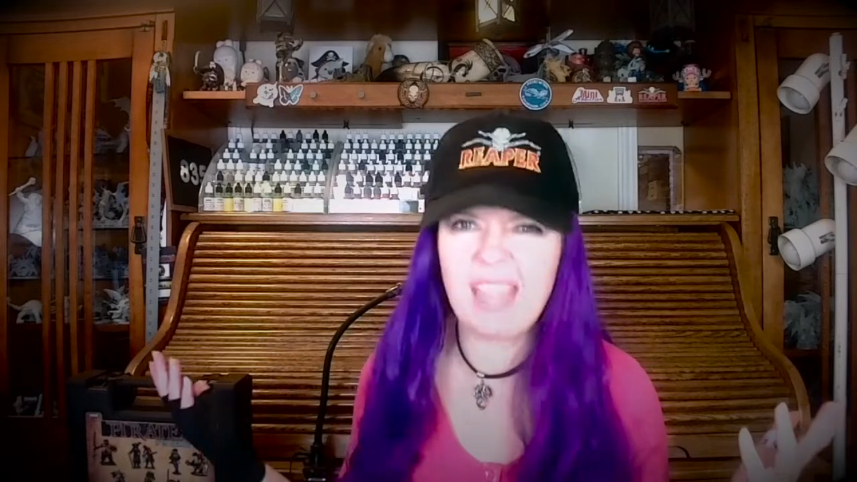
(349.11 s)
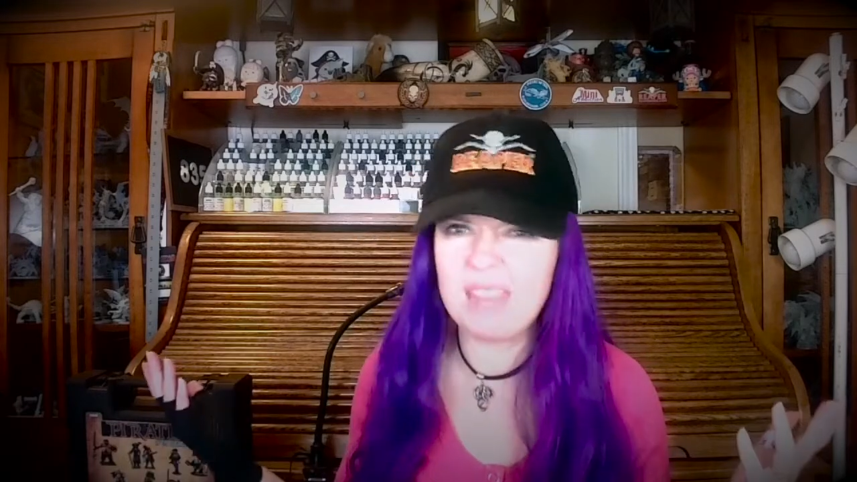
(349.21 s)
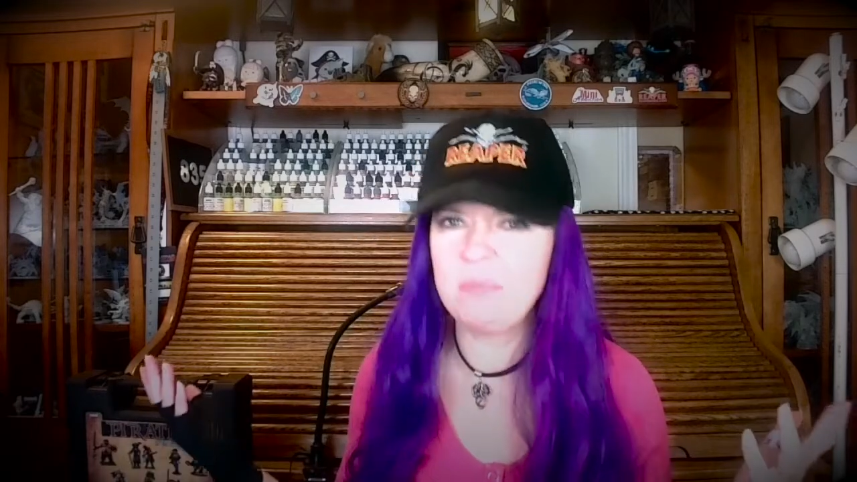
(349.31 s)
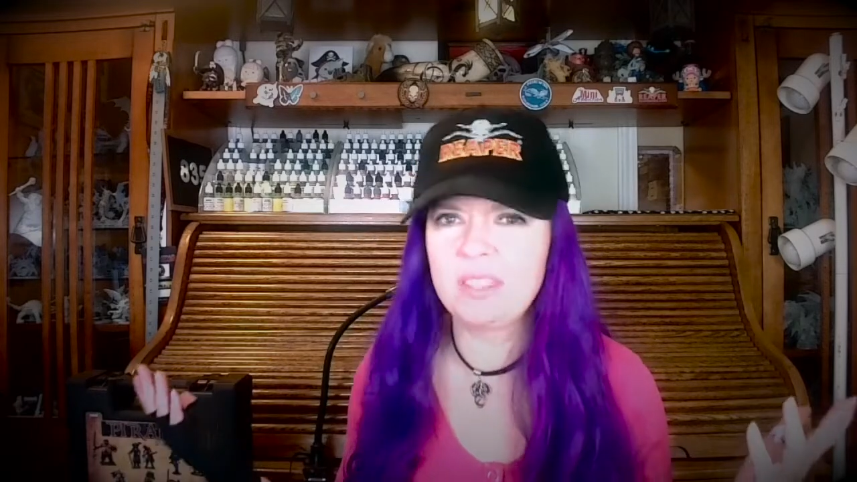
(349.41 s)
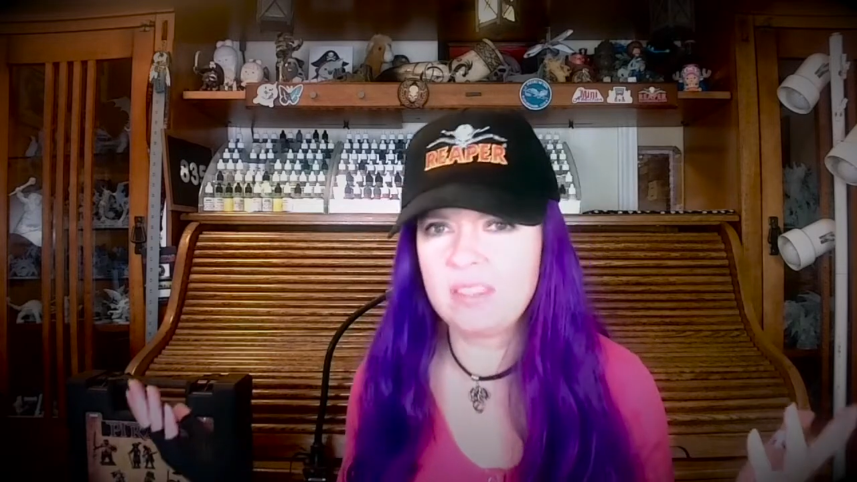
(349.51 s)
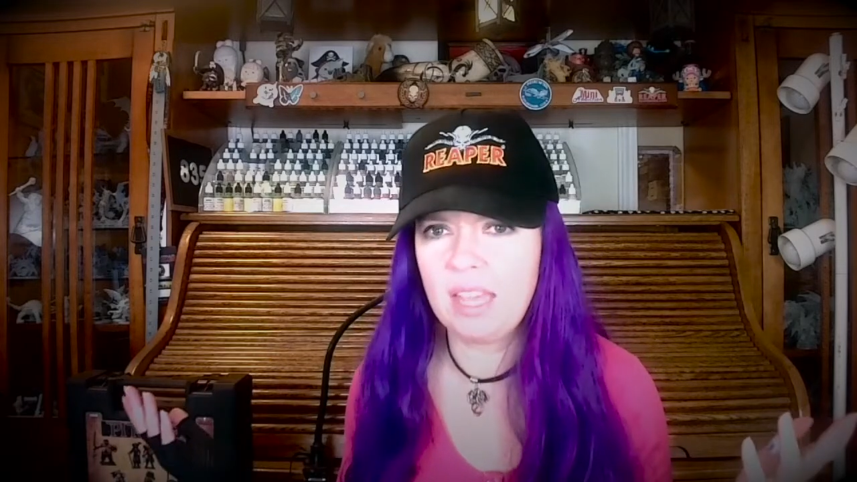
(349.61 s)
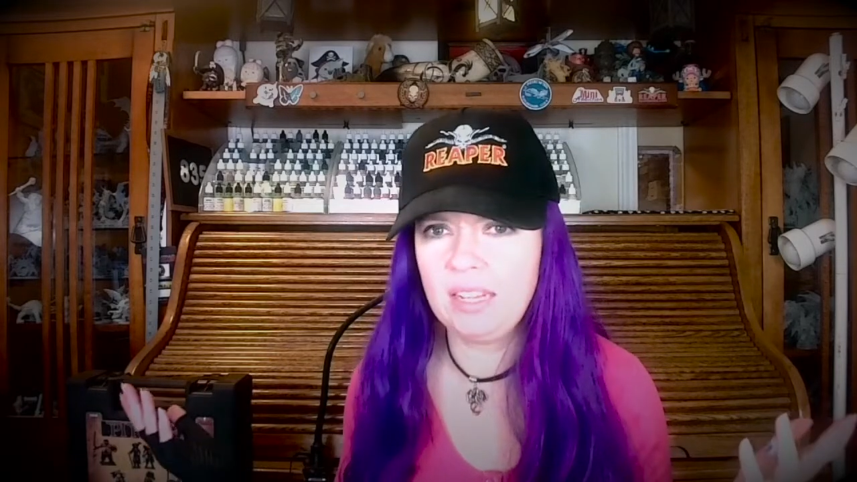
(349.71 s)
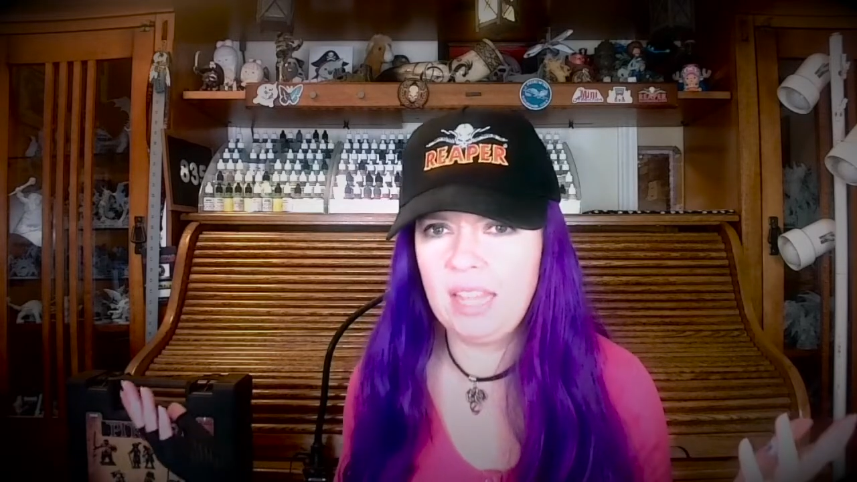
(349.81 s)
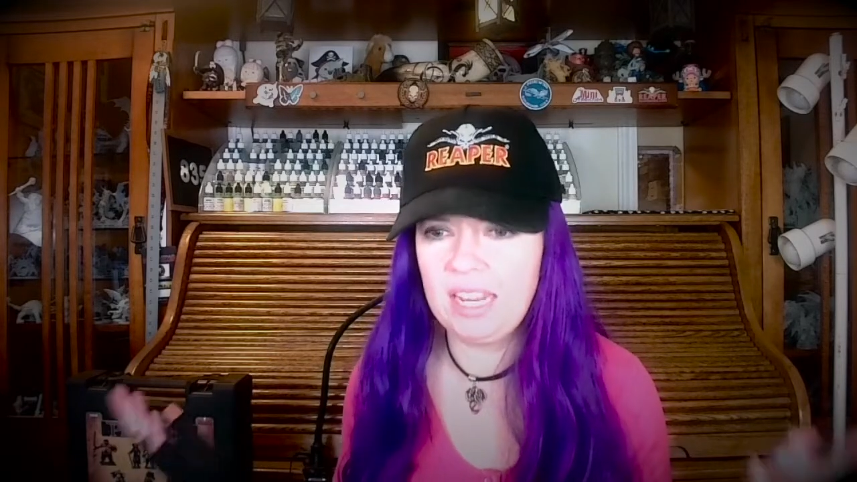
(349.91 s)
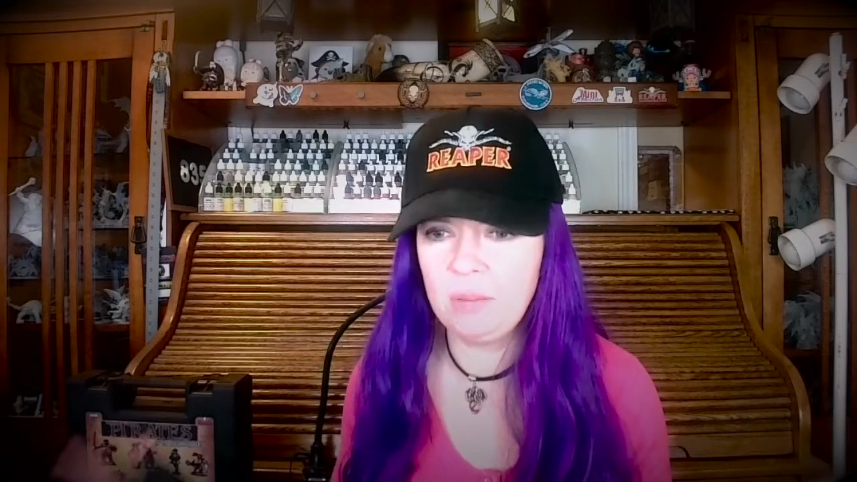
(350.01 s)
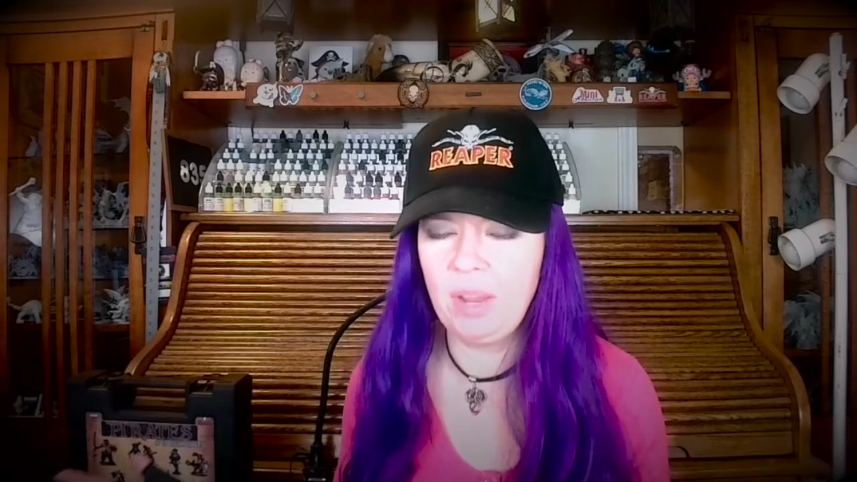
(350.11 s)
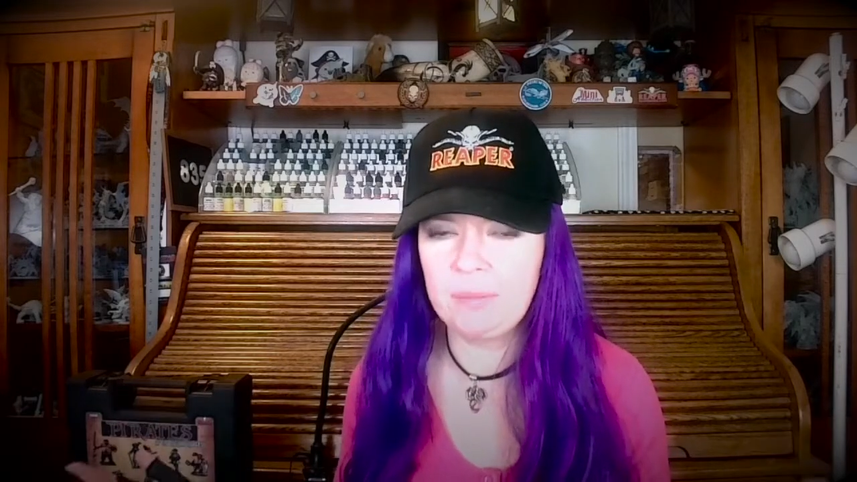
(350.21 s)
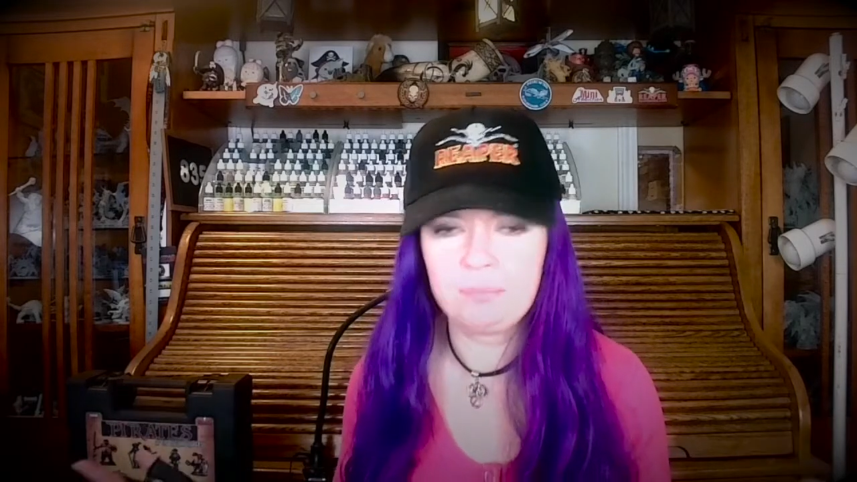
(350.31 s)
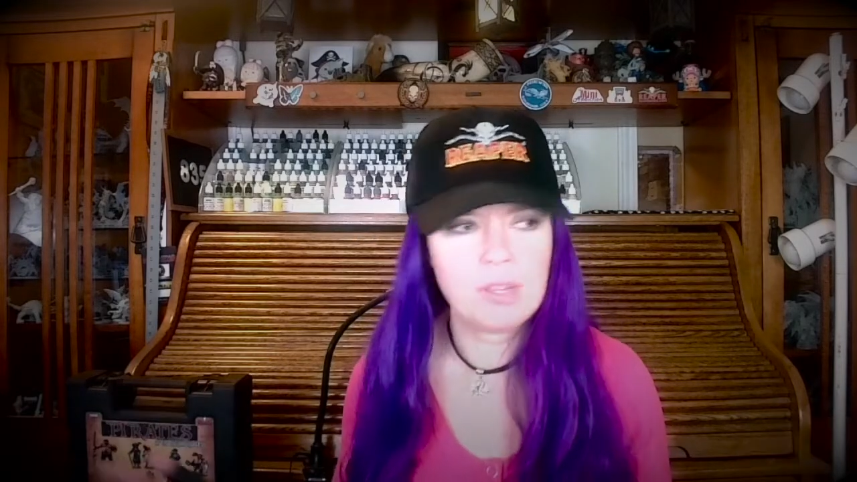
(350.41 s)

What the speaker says: came in the set anyway.